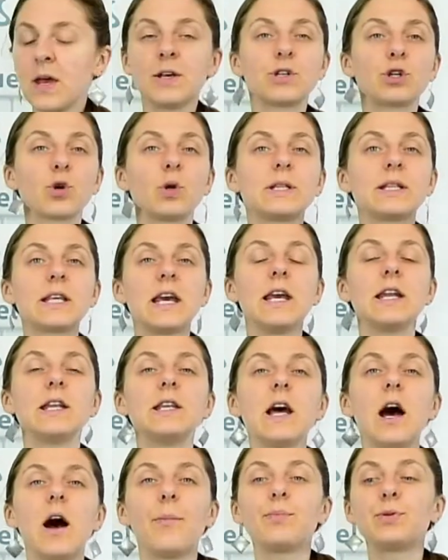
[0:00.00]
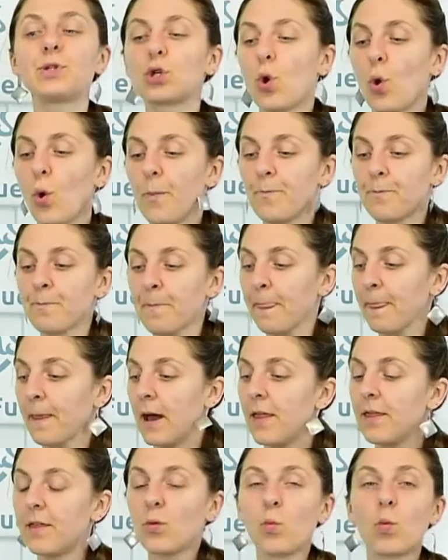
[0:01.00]
So it's heating up. So
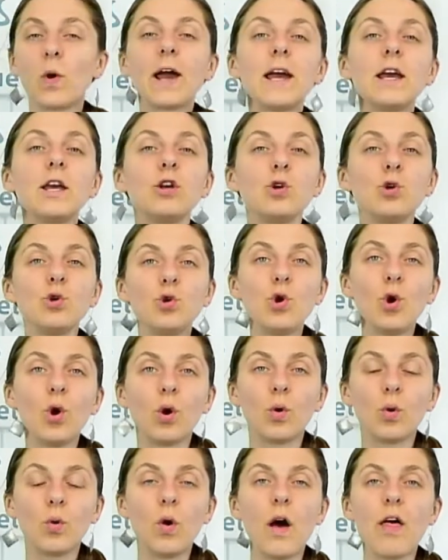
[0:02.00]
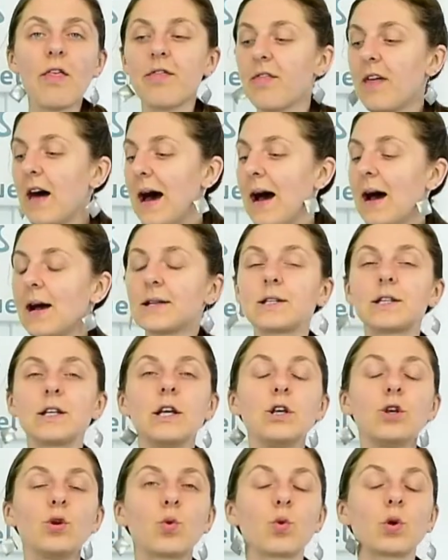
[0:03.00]
the way you know that
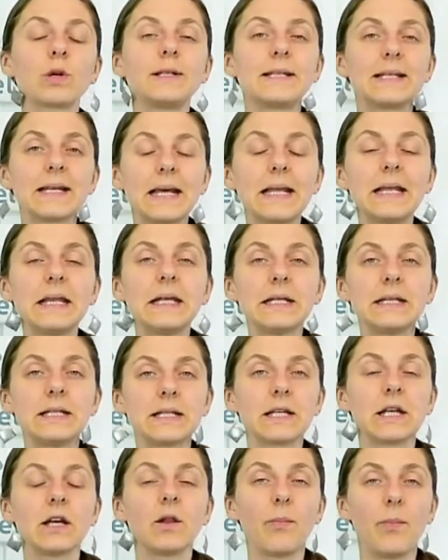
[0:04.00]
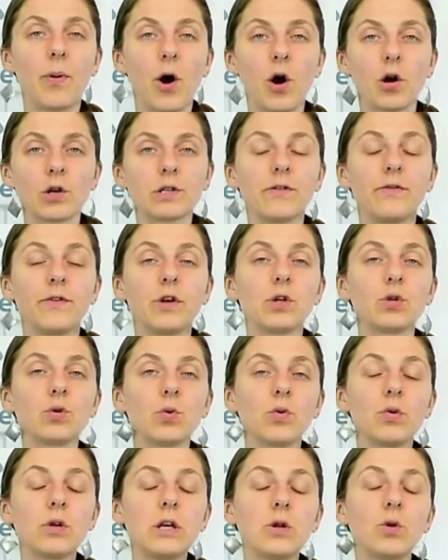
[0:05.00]
your stainless steel pot, if you
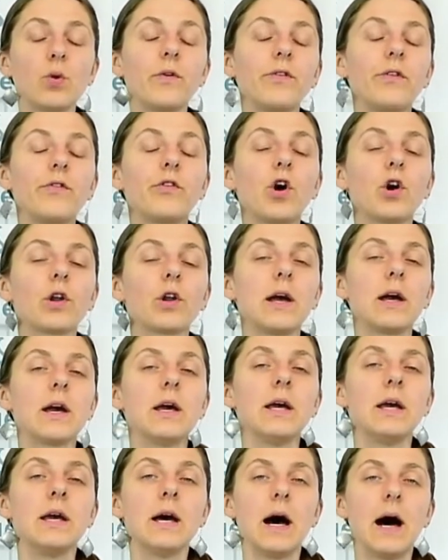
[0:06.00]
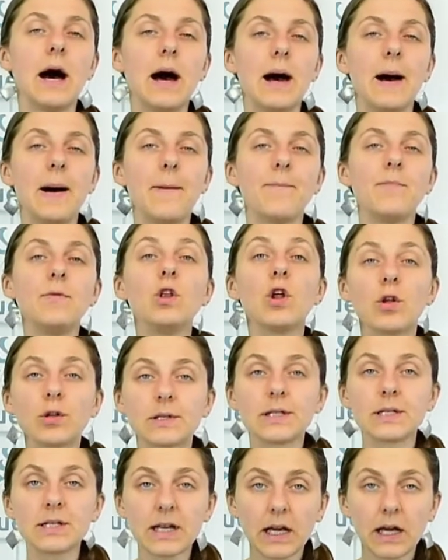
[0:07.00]
don't, if you've got a
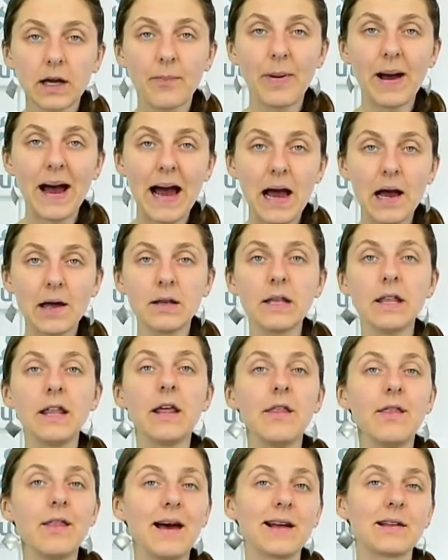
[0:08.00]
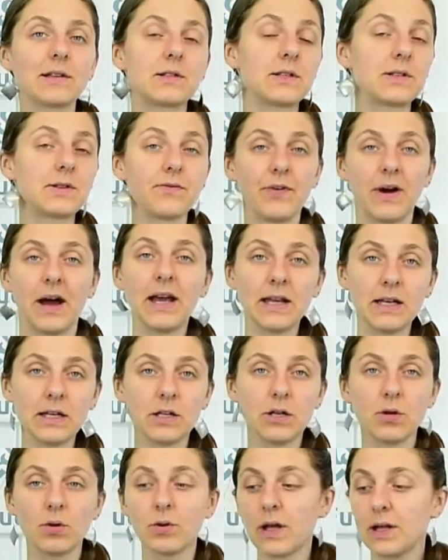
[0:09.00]
non-stick pan, then that's
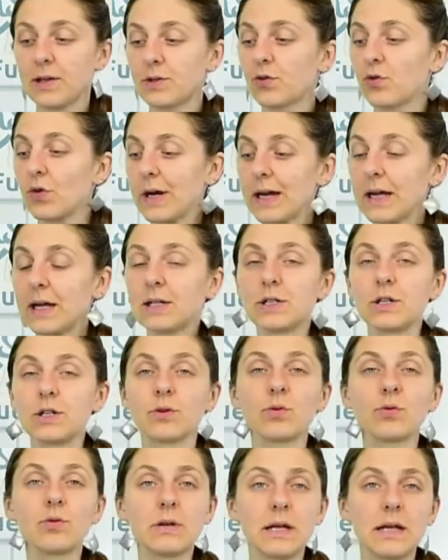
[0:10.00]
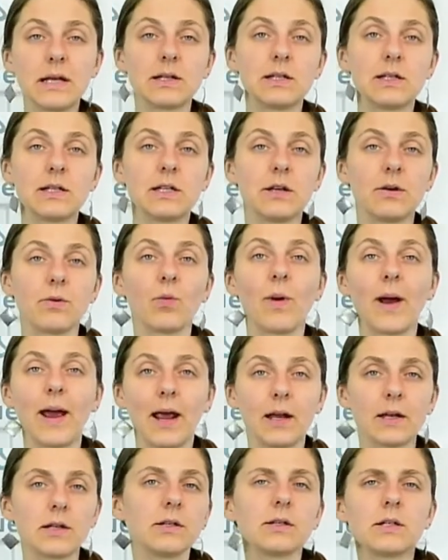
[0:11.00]
fine. That's great. You don't need to
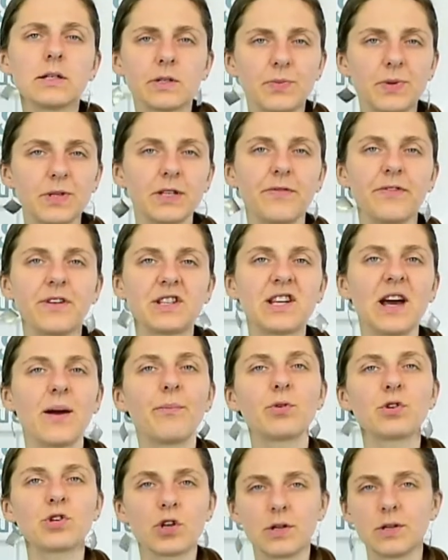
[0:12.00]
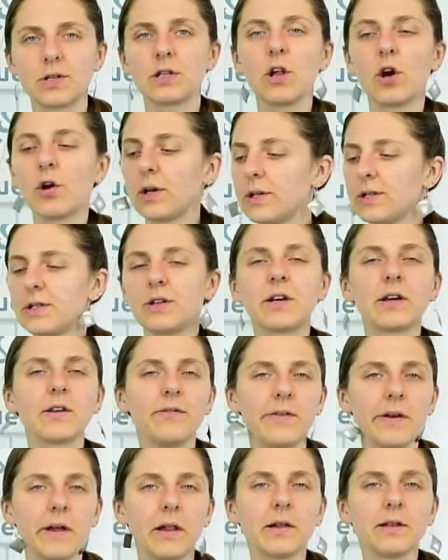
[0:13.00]
wait until specific temperature. As long as you can
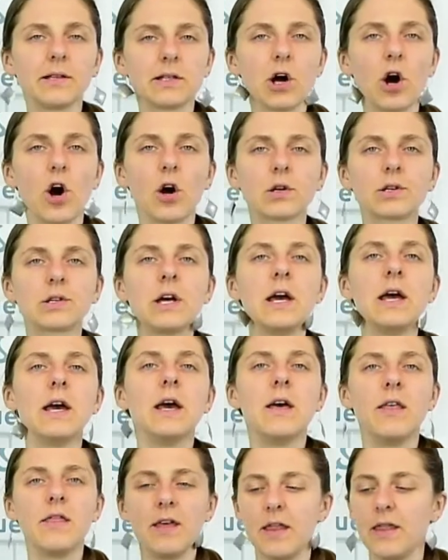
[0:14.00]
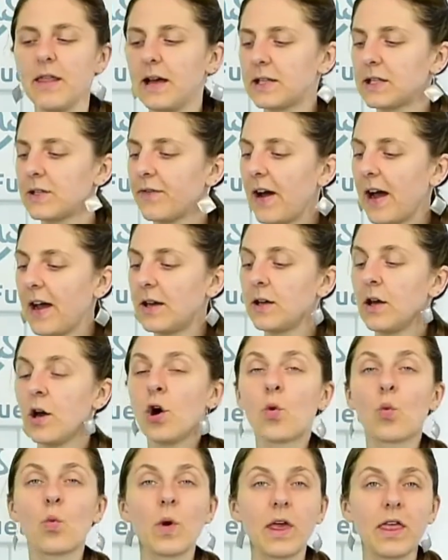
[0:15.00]
feel it's hot, then that's fine.
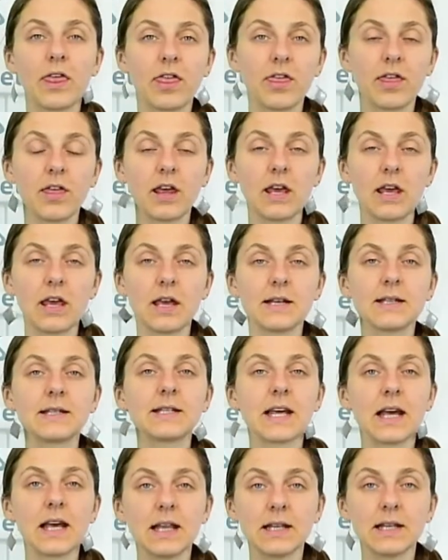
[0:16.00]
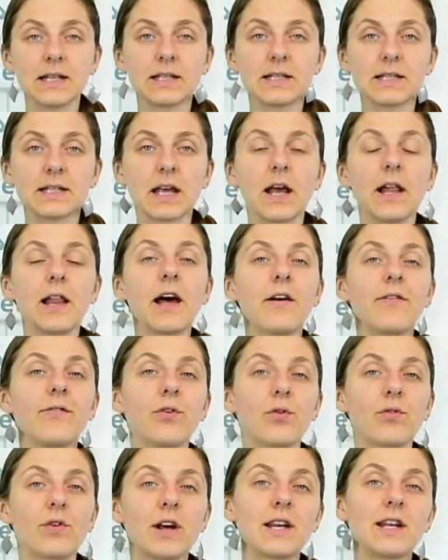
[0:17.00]
With the stainless steel, I've
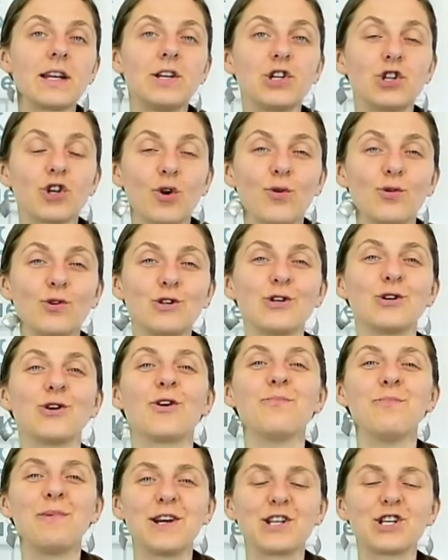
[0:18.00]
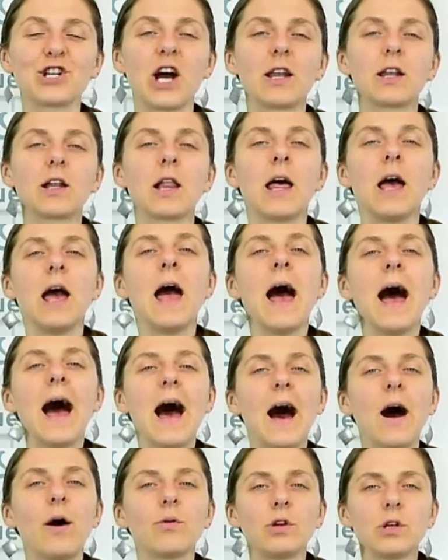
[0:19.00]
already shown you on my channel
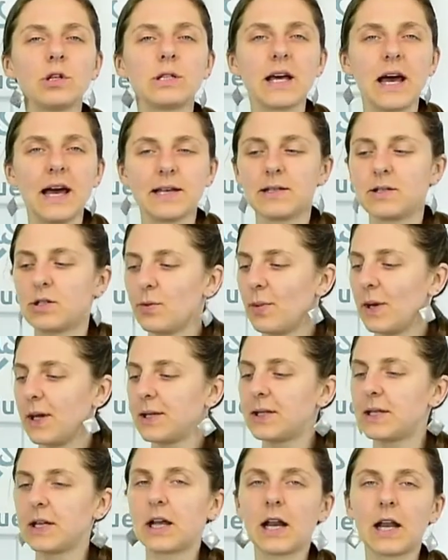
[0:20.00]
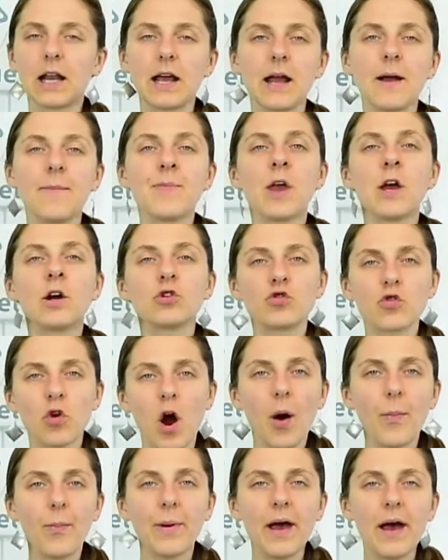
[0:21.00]
how you test. You basically
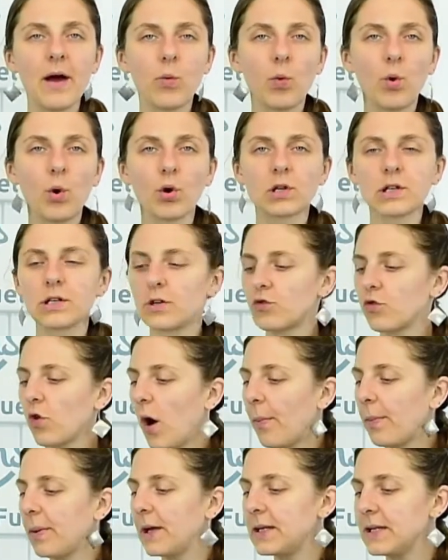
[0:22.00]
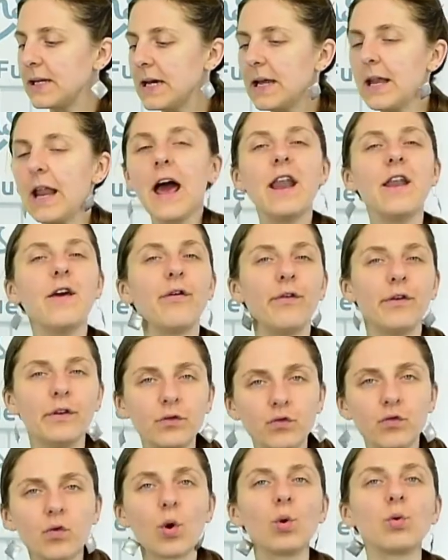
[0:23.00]
drop a water droplet in, and if it
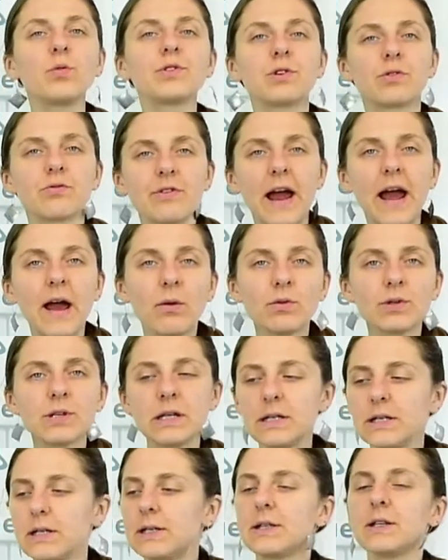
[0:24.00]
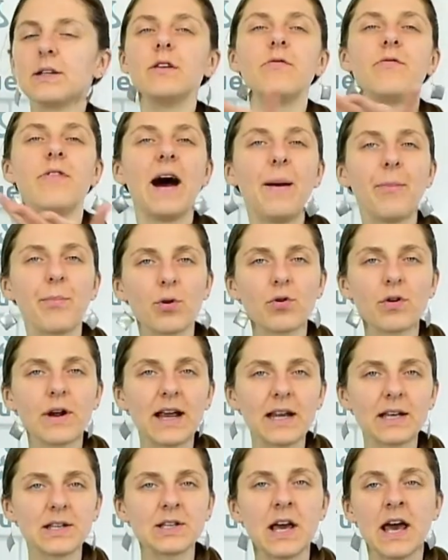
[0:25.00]
rolls around and doesn't
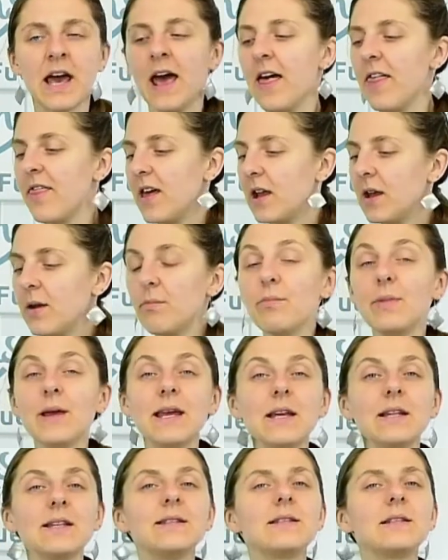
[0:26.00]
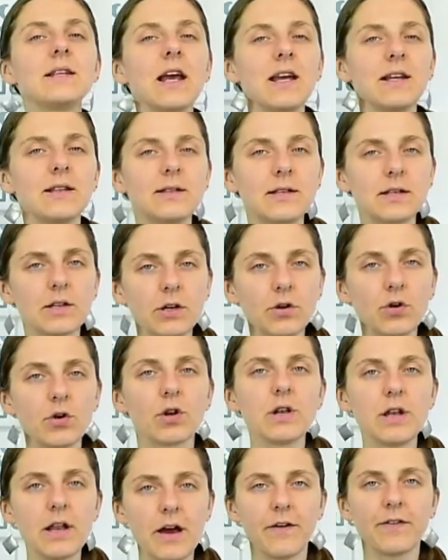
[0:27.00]
evaporate, then it means it's
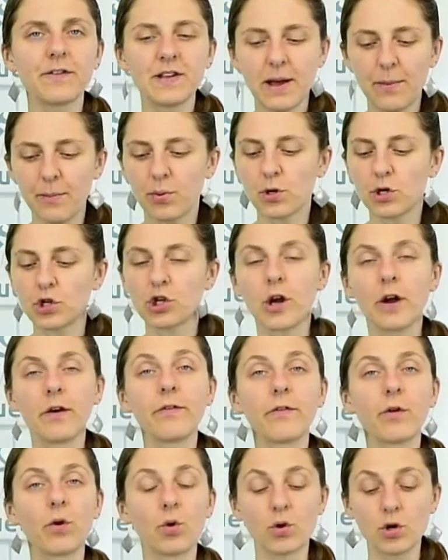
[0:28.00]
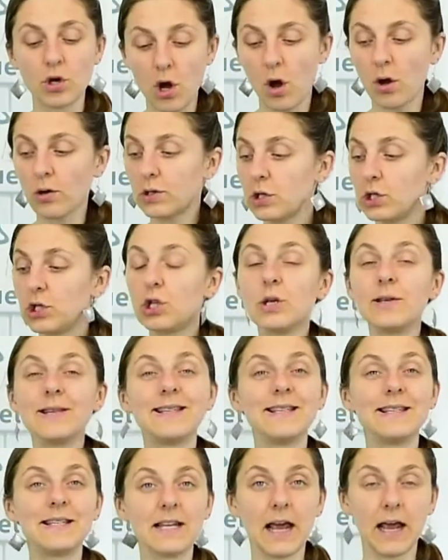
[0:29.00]
good enough temperature for not to
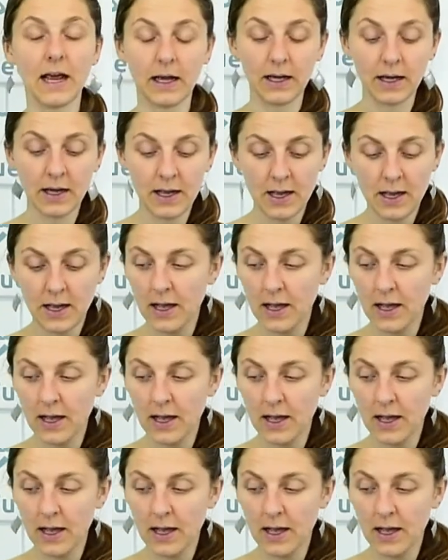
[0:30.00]
stick.